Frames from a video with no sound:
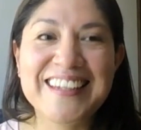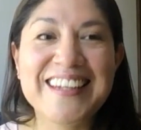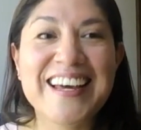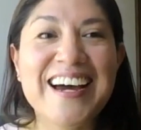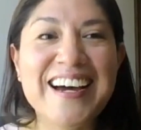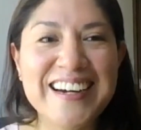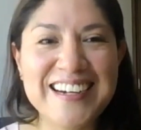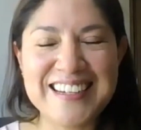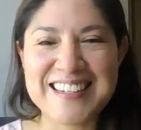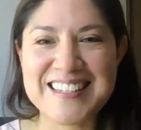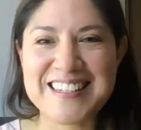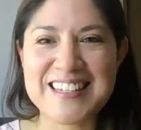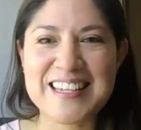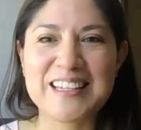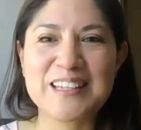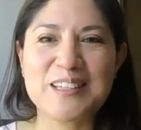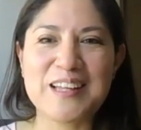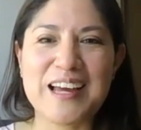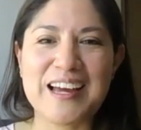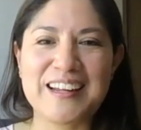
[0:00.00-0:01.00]
us,
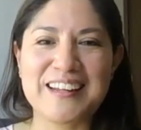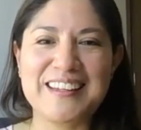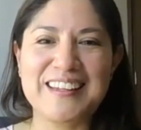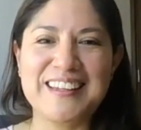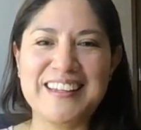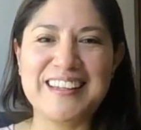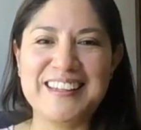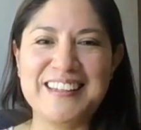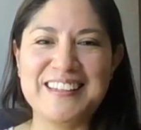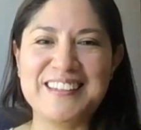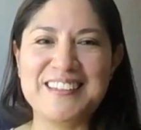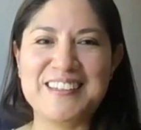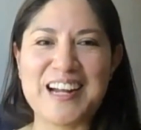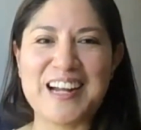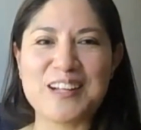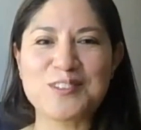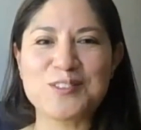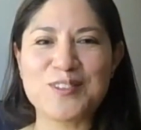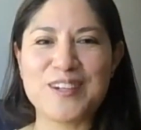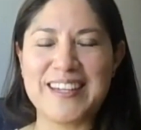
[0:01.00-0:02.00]
in
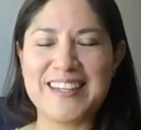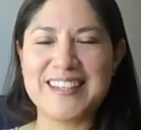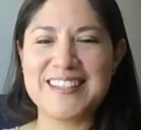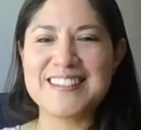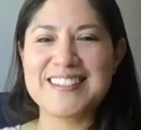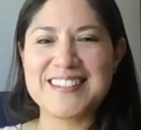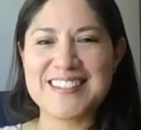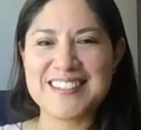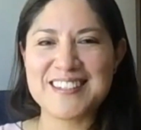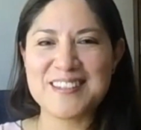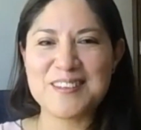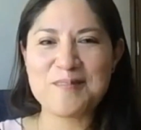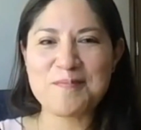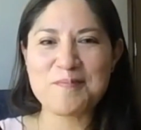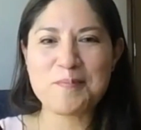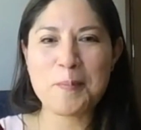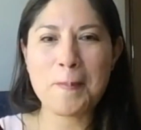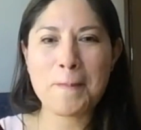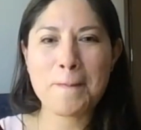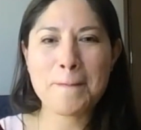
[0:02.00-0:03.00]
graduates,
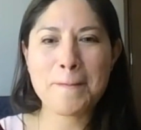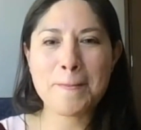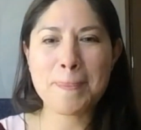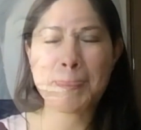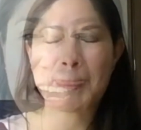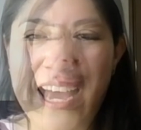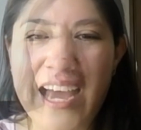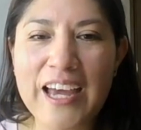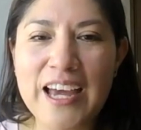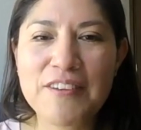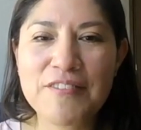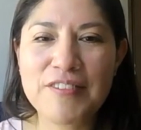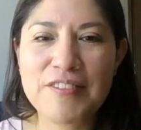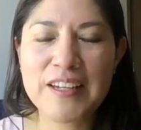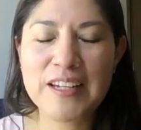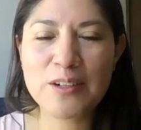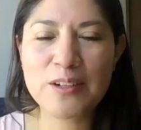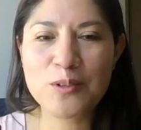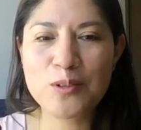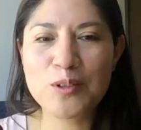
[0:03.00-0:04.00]
I
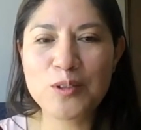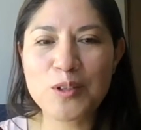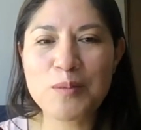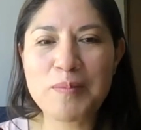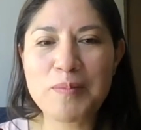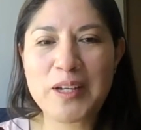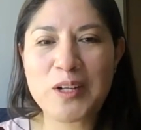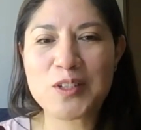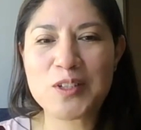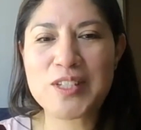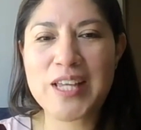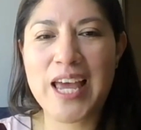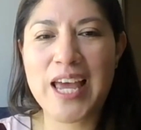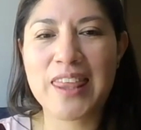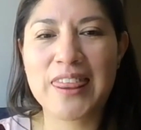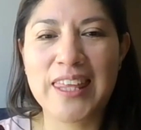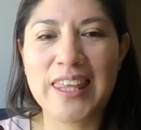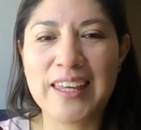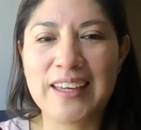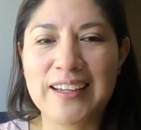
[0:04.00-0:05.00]
feel good, because I
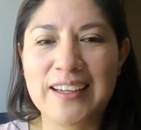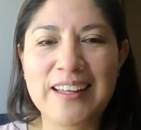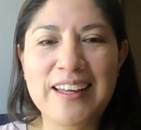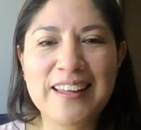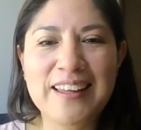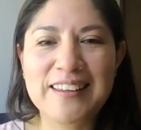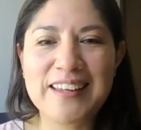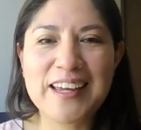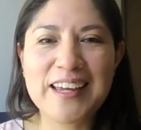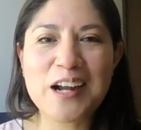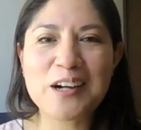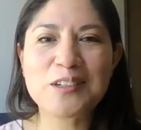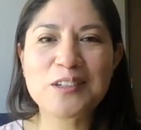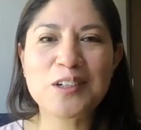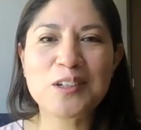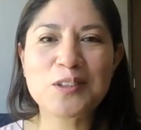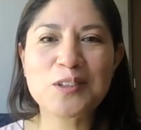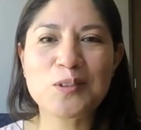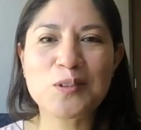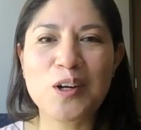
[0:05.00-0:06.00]
think they are
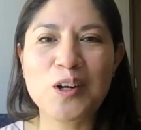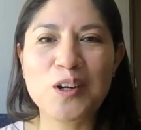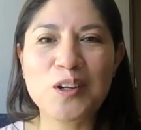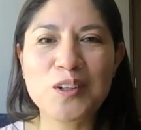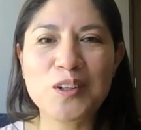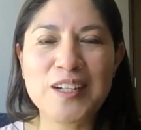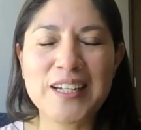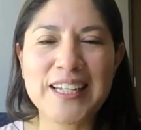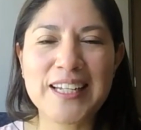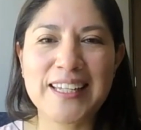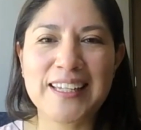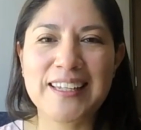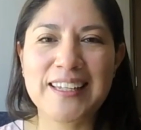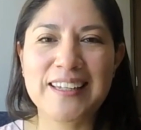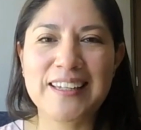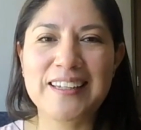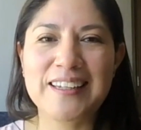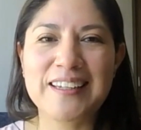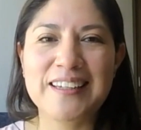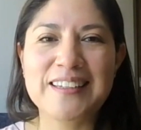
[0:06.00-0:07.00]
not
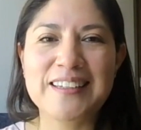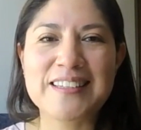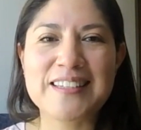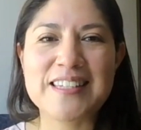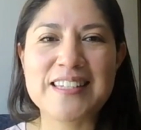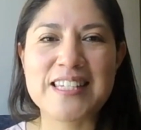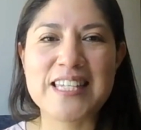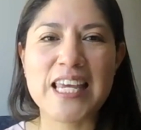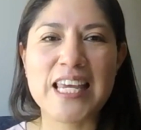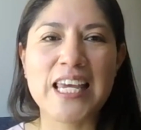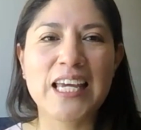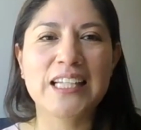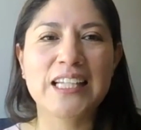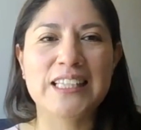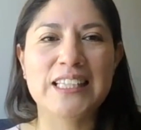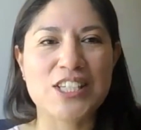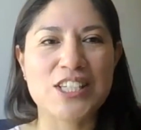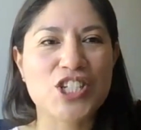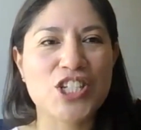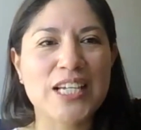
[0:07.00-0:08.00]
only seeing
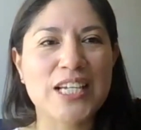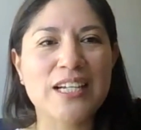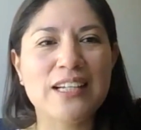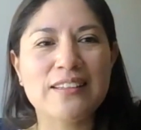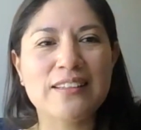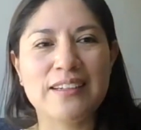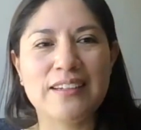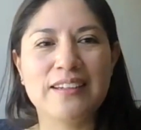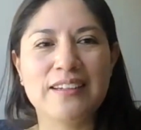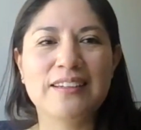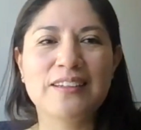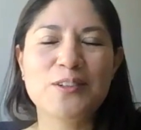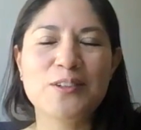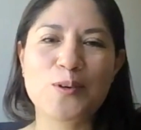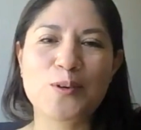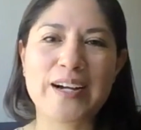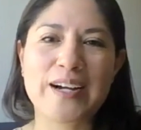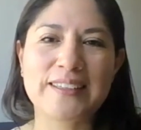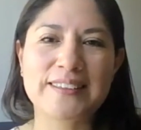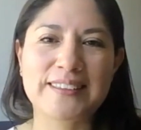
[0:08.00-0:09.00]
the children
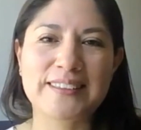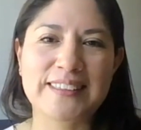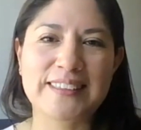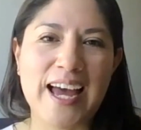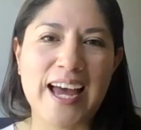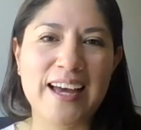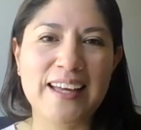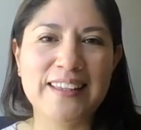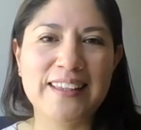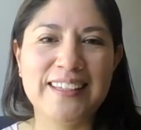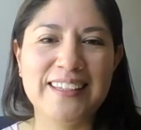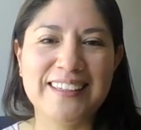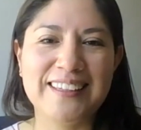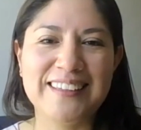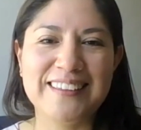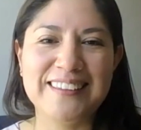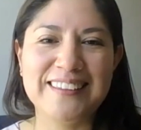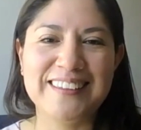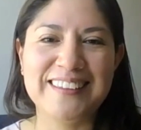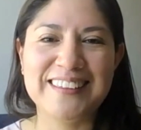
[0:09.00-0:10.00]
who are studying
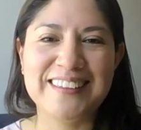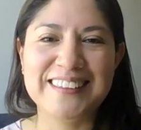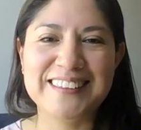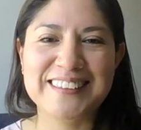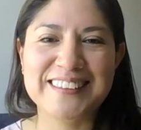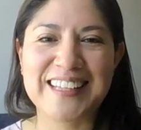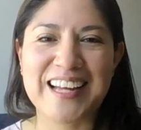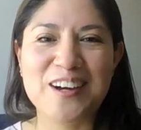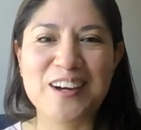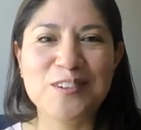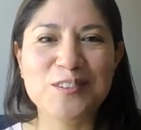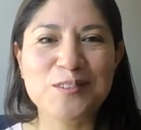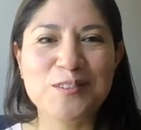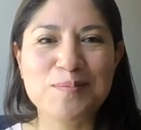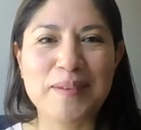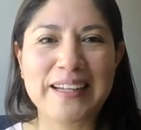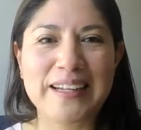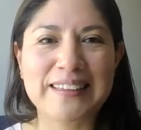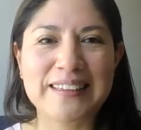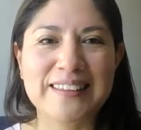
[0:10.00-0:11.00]
in Girlstown,
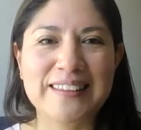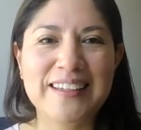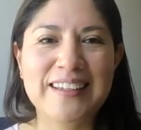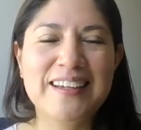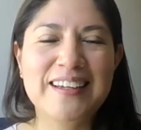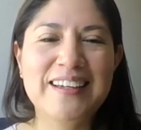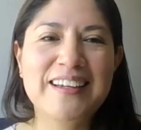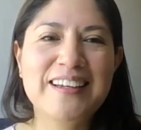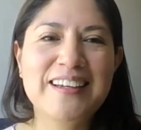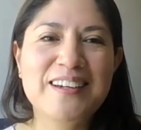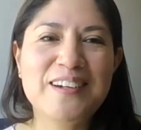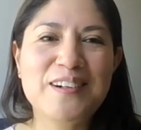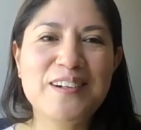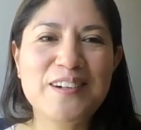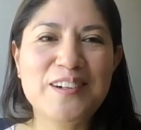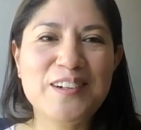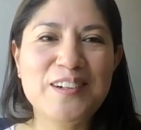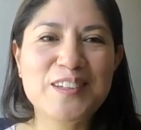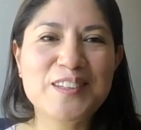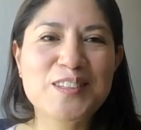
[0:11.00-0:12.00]
but
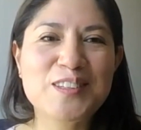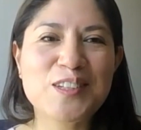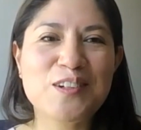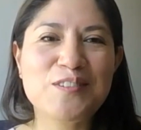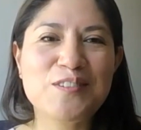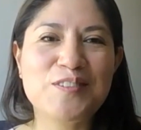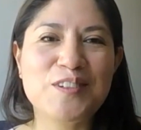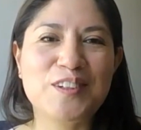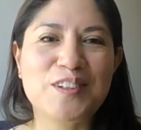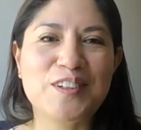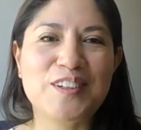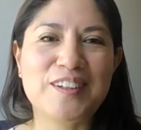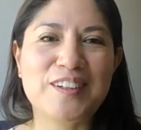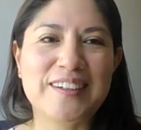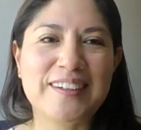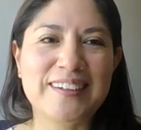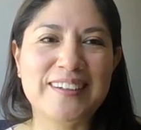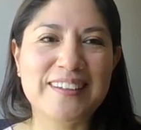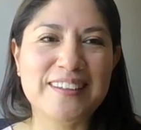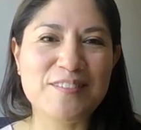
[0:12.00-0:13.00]
also
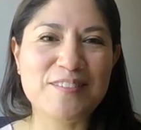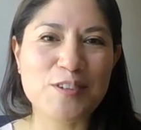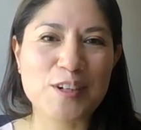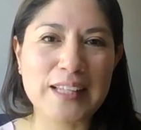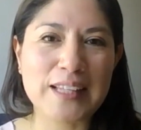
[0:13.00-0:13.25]
for the